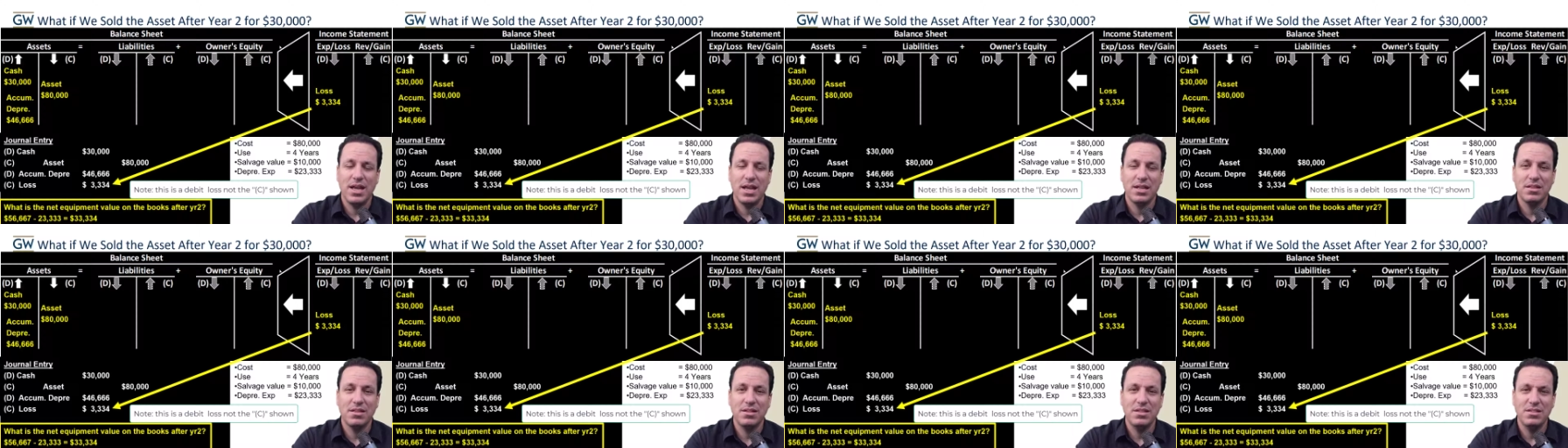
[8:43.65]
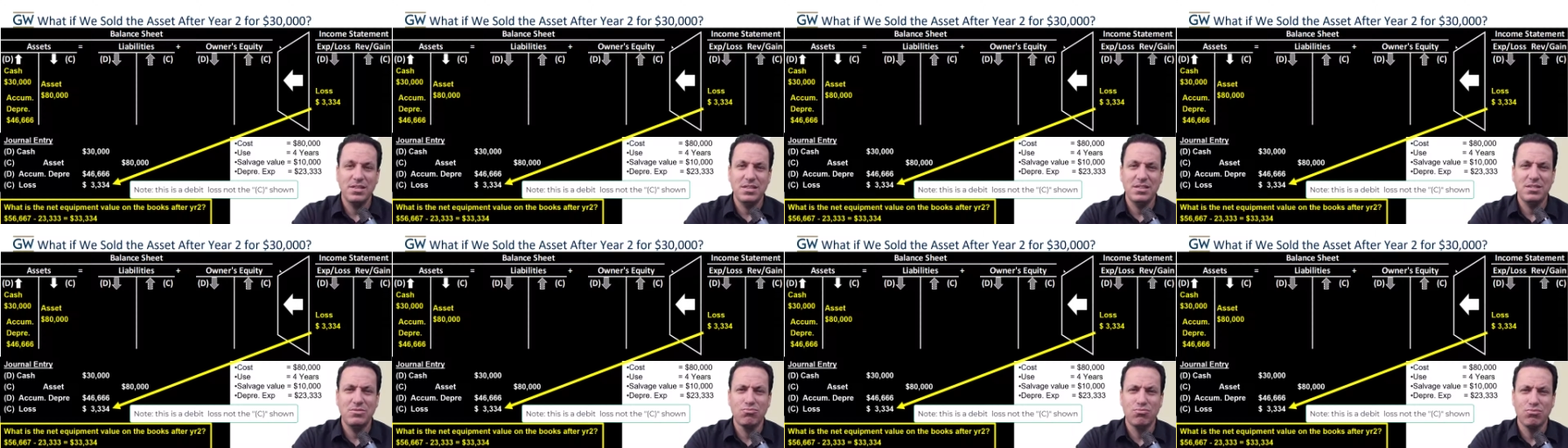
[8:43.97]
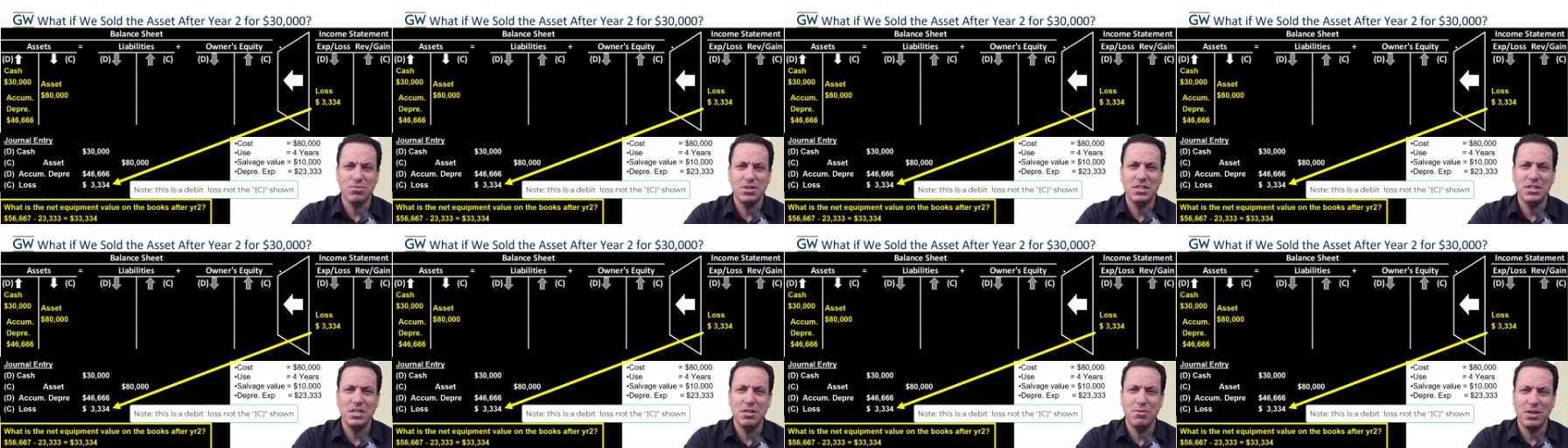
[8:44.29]
And this is
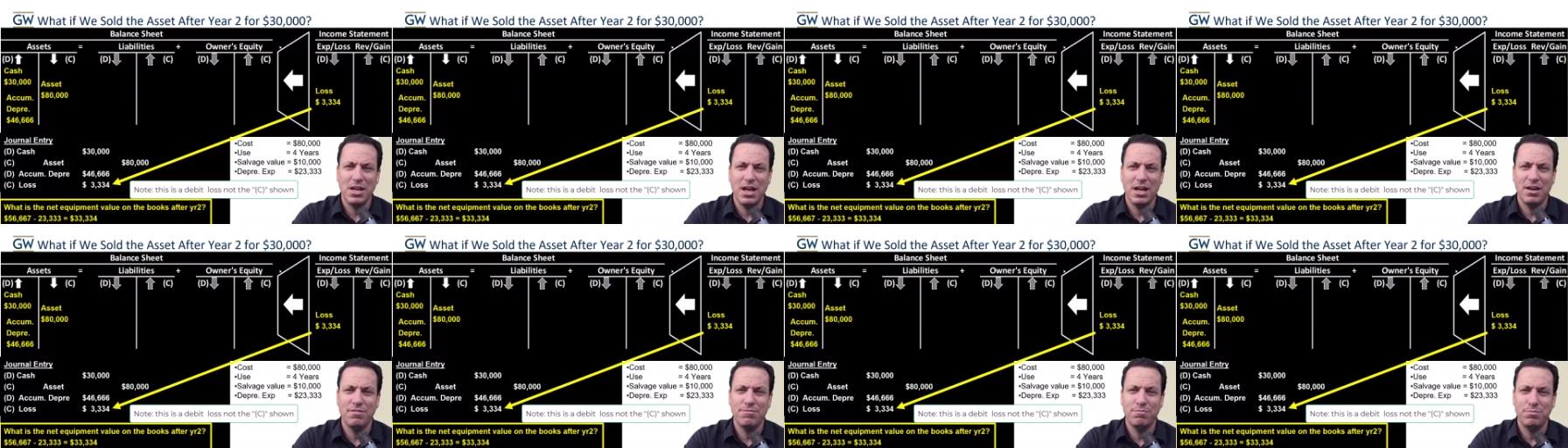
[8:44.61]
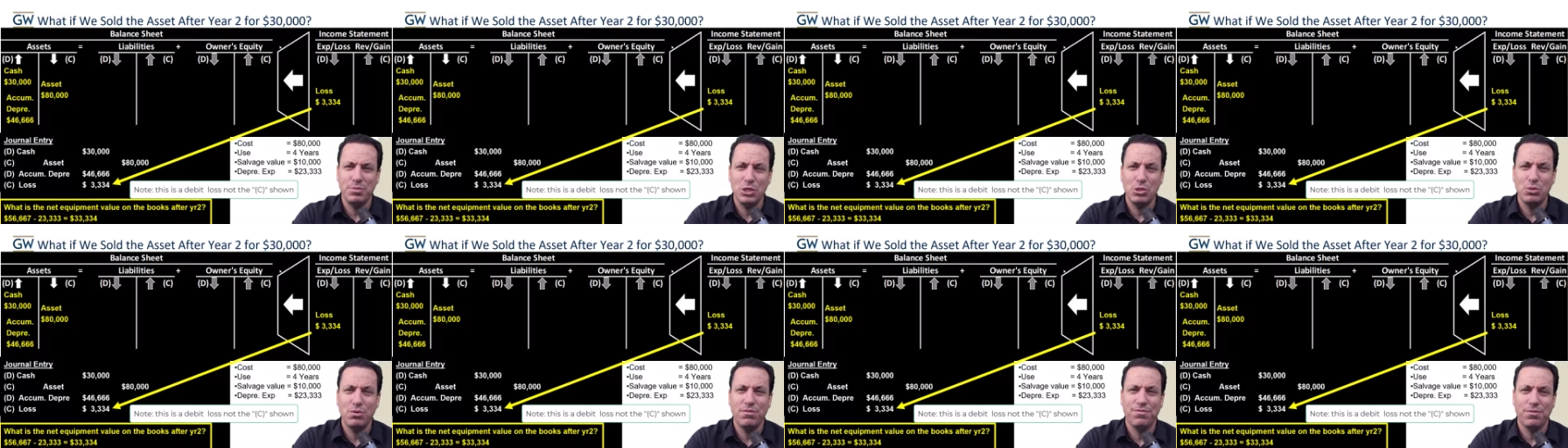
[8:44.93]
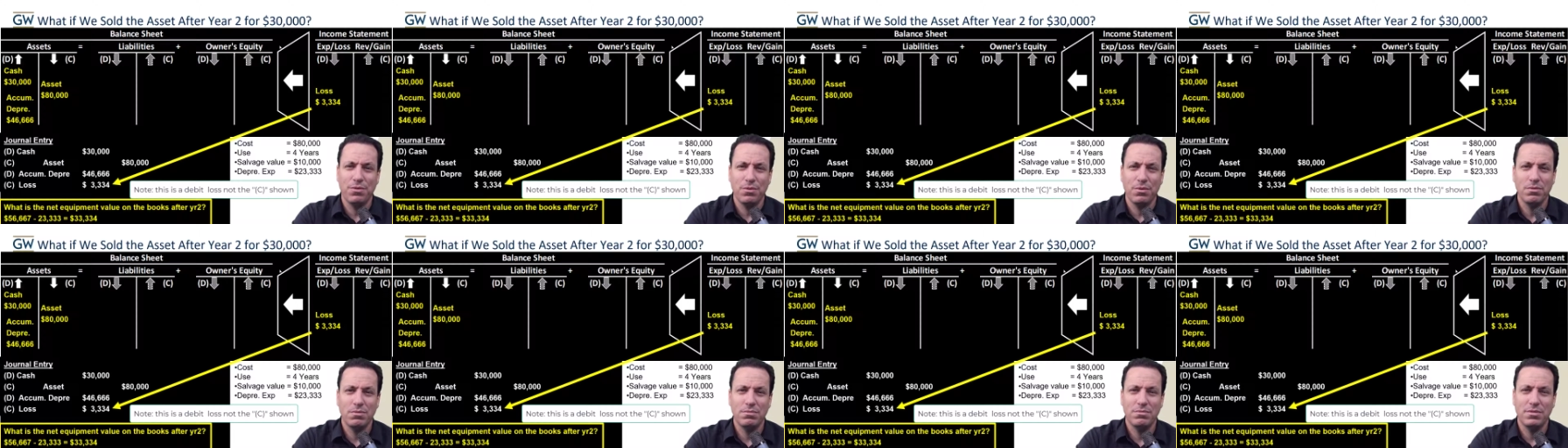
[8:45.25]
really kind of
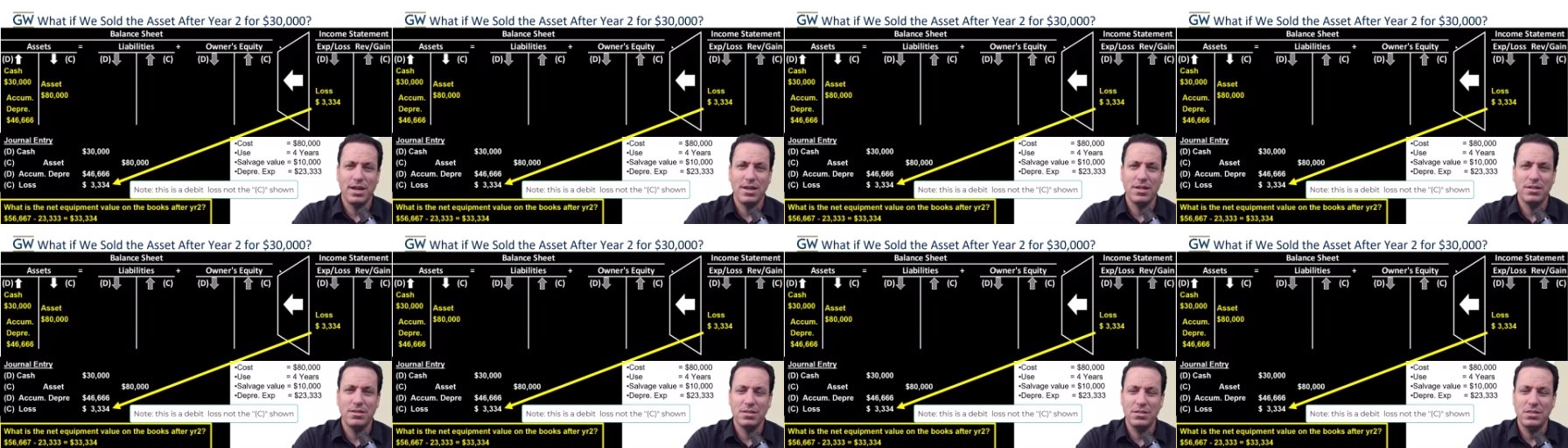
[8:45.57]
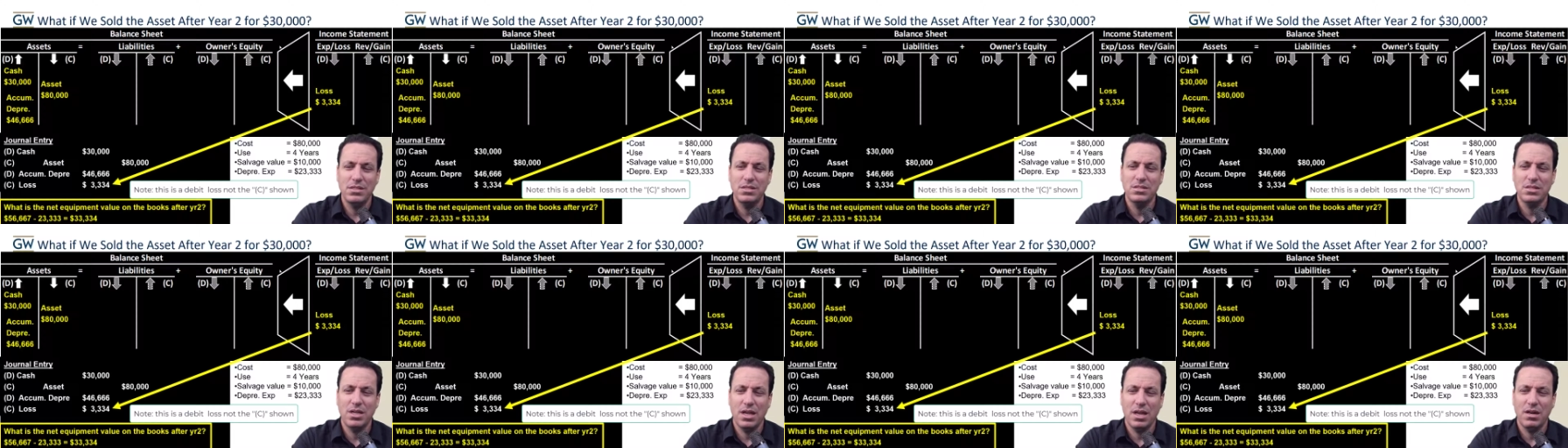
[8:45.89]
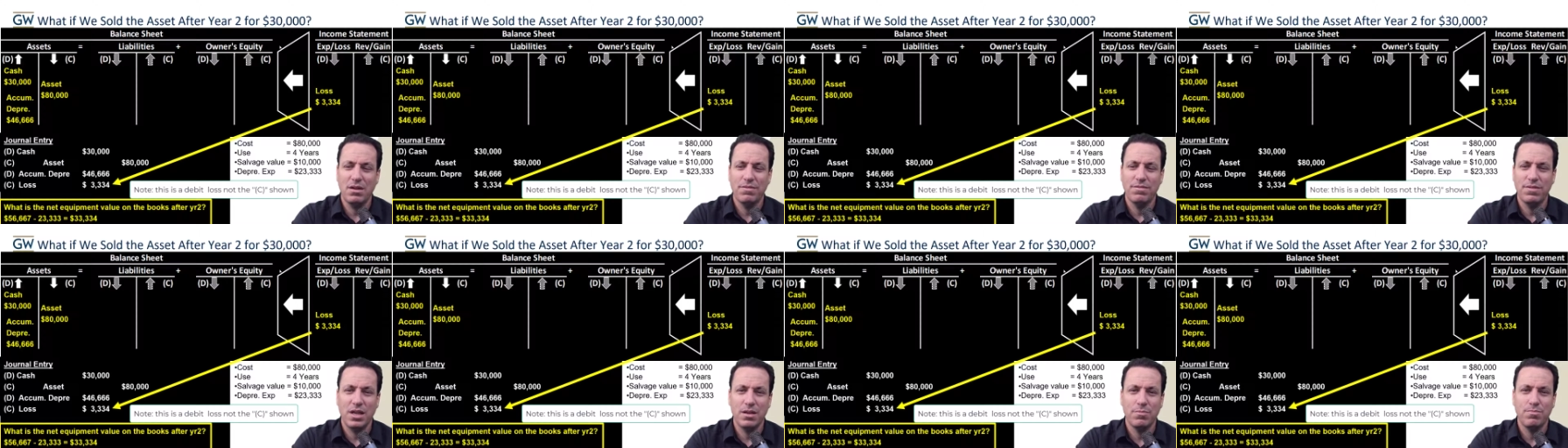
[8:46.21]
beautiful, right? This is
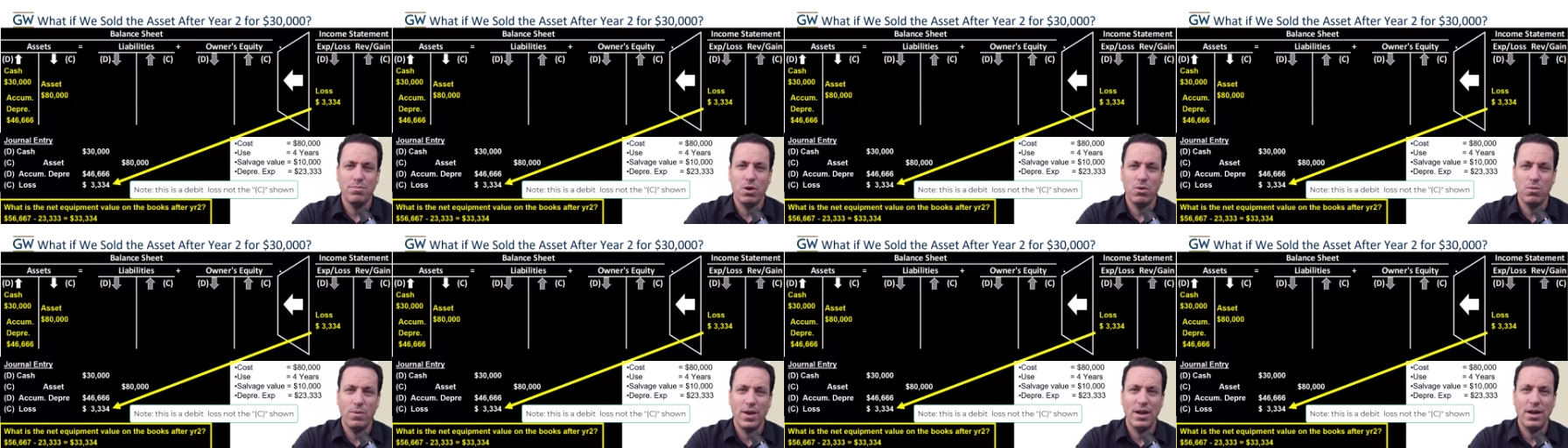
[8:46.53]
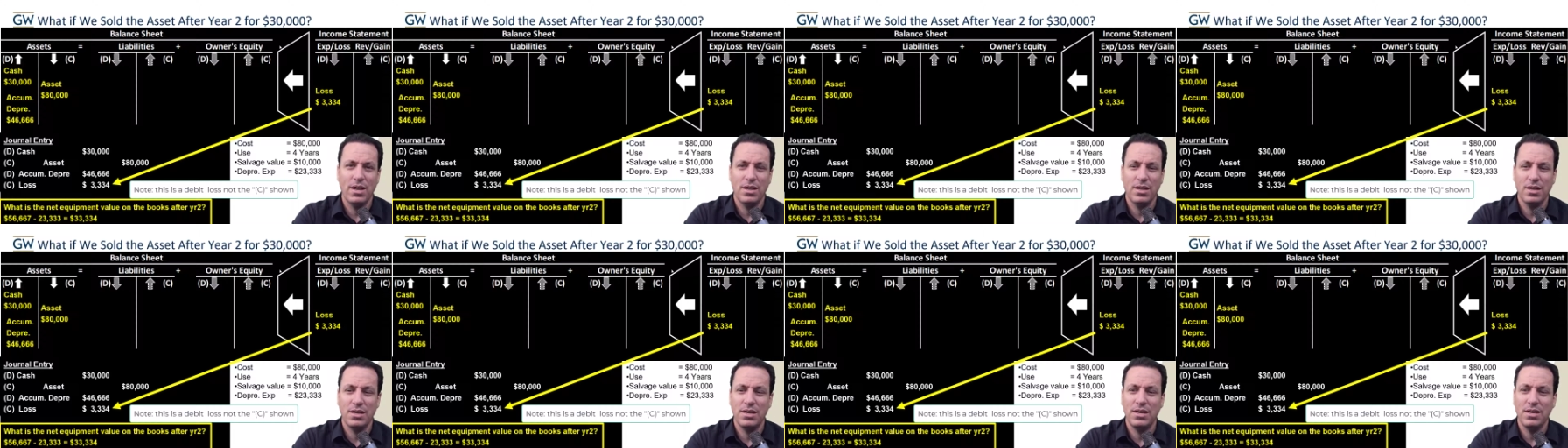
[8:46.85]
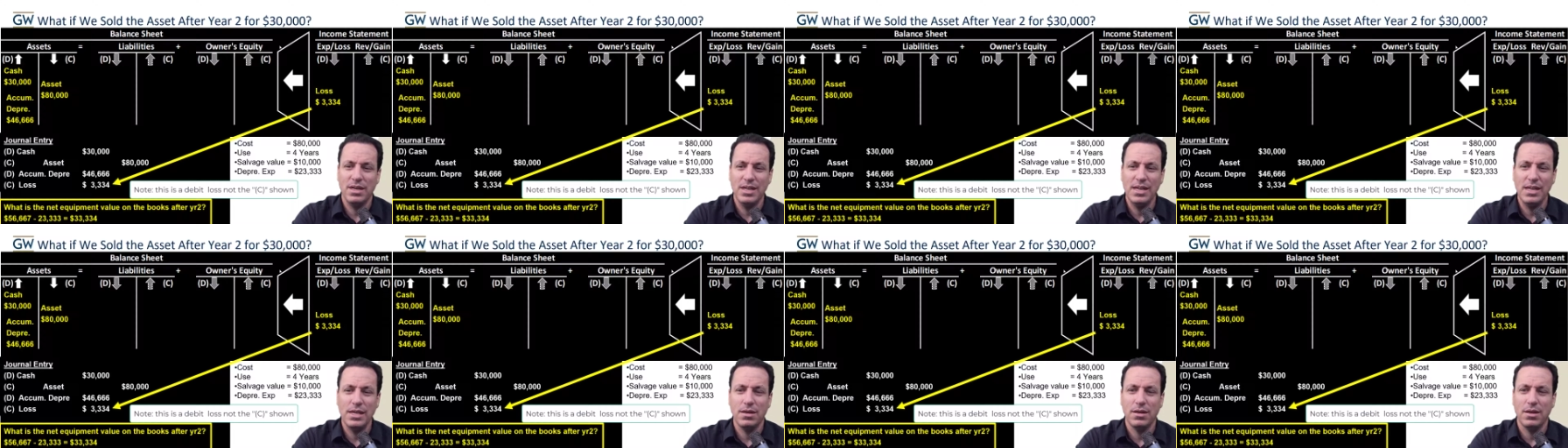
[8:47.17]
kind of like poetic
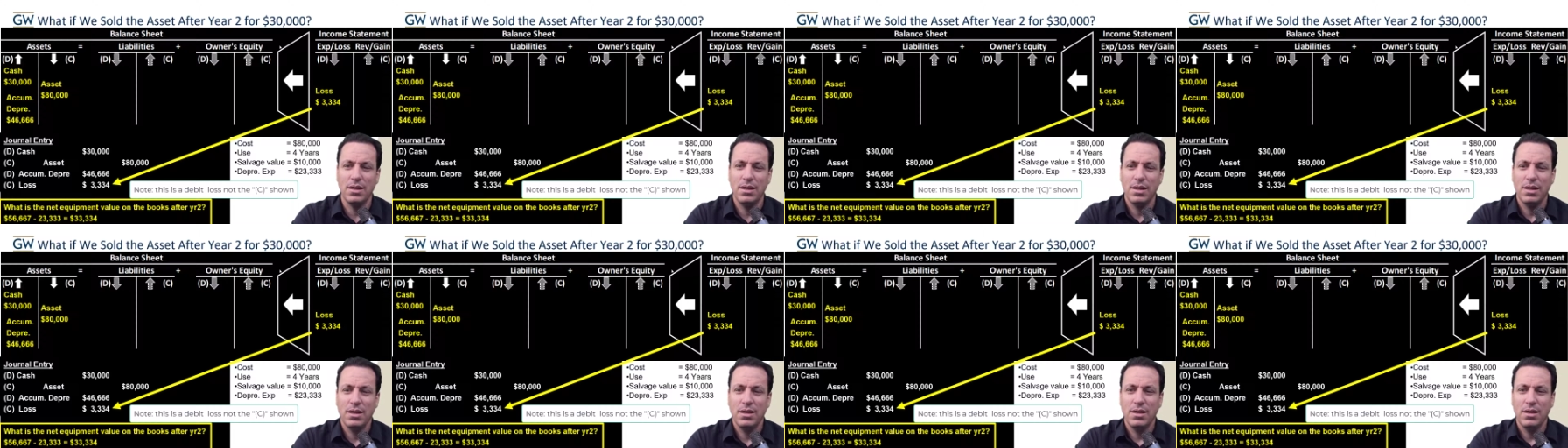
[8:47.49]
and neat